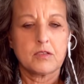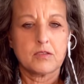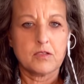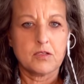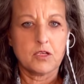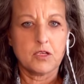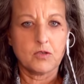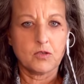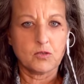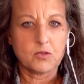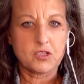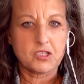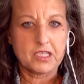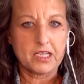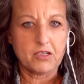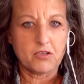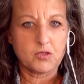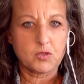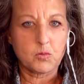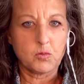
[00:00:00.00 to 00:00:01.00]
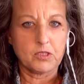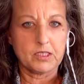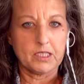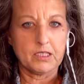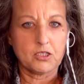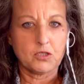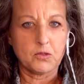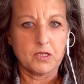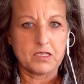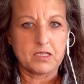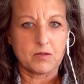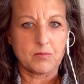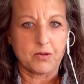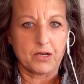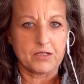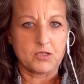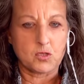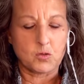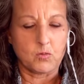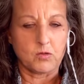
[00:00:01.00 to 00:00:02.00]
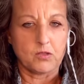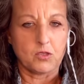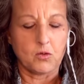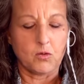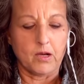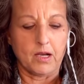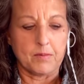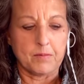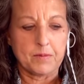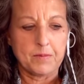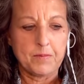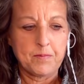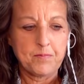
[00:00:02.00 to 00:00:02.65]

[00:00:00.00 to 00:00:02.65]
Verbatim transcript: you know, sales will increase and prices will go up.